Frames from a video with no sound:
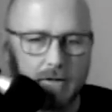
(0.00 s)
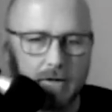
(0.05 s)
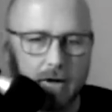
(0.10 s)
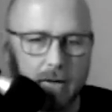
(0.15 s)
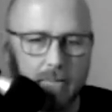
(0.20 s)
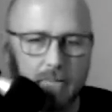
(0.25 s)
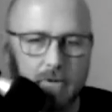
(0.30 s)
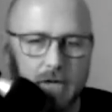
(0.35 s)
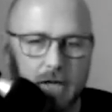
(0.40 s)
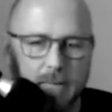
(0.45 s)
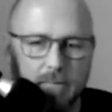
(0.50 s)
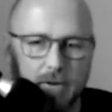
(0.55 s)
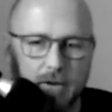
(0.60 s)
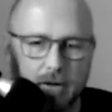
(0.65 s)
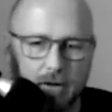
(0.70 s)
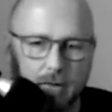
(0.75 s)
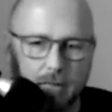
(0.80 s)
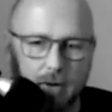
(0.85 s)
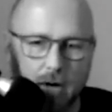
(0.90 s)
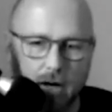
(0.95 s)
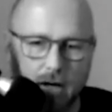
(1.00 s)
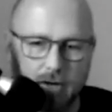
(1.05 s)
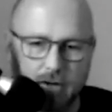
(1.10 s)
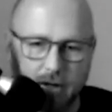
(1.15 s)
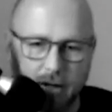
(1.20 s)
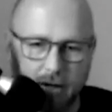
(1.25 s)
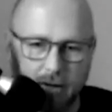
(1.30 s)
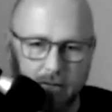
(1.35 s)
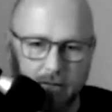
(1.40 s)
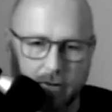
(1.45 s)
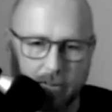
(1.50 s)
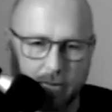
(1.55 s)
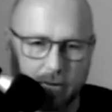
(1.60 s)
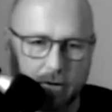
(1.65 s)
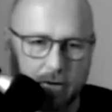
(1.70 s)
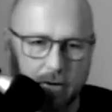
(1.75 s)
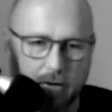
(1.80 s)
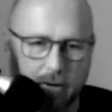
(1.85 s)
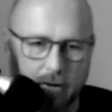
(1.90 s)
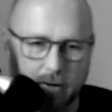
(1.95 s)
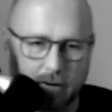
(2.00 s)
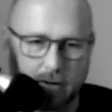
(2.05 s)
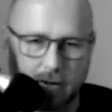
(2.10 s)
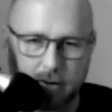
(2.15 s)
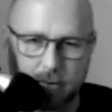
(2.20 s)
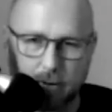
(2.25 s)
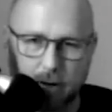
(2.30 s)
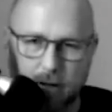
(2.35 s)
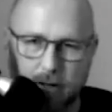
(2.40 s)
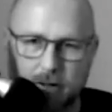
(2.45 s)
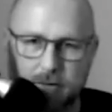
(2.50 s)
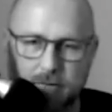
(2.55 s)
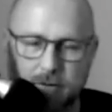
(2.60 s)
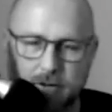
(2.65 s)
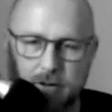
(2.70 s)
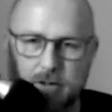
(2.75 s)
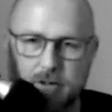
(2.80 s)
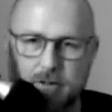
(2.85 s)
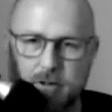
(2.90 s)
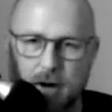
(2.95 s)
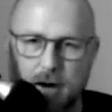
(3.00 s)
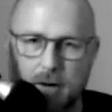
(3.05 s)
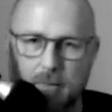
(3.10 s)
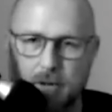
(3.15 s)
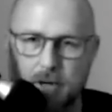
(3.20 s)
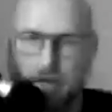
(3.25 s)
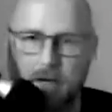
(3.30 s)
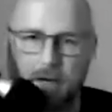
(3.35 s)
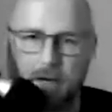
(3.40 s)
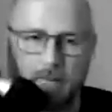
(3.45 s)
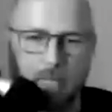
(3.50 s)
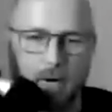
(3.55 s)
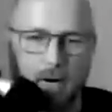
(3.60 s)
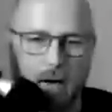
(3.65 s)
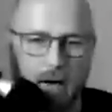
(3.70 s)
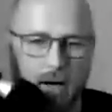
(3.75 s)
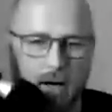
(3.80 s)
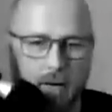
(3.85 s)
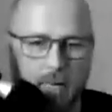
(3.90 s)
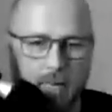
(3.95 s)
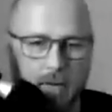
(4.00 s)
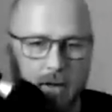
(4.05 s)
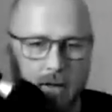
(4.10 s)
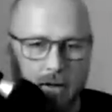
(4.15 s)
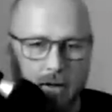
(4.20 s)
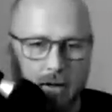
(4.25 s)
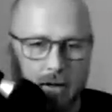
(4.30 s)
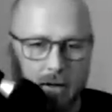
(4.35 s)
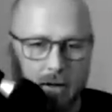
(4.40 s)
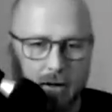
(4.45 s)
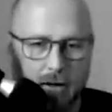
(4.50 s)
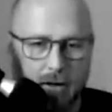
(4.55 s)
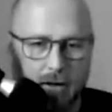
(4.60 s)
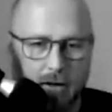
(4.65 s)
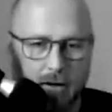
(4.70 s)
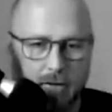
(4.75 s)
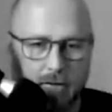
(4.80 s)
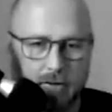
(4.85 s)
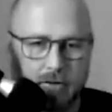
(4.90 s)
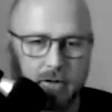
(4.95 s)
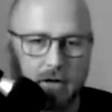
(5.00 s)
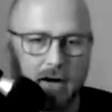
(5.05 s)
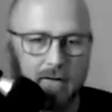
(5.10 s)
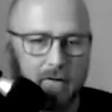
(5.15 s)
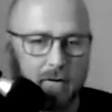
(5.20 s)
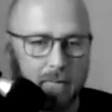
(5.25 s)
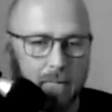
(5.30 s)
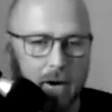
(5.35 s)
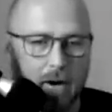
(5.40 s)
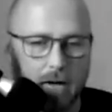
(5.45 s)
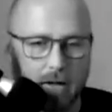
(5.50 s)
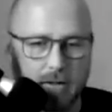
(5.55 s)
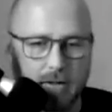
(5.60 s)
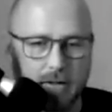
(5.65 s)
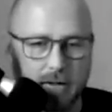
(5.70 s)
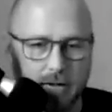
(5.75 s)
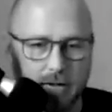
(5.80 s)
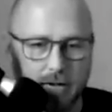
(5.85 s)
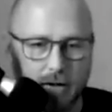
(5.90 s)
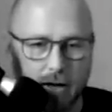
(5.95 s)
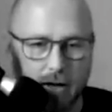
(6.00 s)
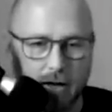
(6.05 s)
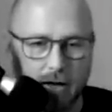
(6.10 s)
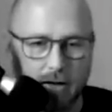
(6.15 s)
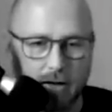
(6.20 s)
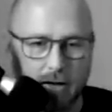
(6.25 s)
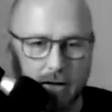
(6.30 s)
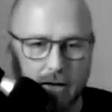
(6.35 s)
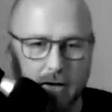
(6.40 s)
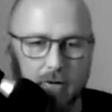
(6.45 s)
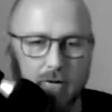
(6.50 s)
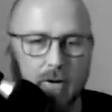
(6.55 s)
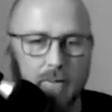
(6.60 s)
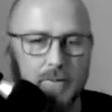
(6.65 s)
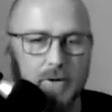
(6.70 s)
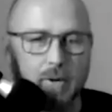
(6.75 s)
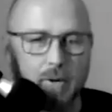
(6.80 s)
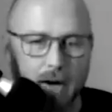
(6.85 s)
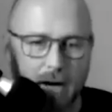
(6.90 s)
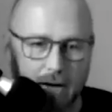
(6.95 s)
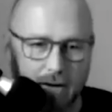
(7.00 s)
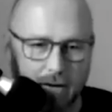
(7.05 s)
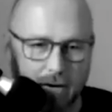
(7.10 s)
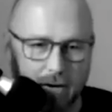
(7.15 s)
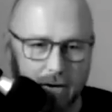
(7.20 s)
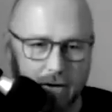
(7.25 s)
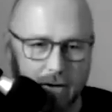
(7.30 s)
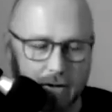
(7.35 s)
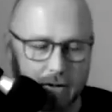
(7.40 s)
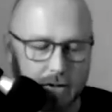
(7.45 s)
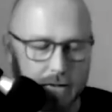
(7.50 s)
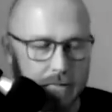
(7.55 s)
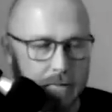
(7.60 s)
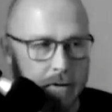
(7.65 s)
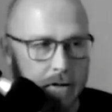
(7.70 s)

So I'm deep into the blockchain and cryptocurrency space, which is dominated by, cypherpunks and crypto anarchists.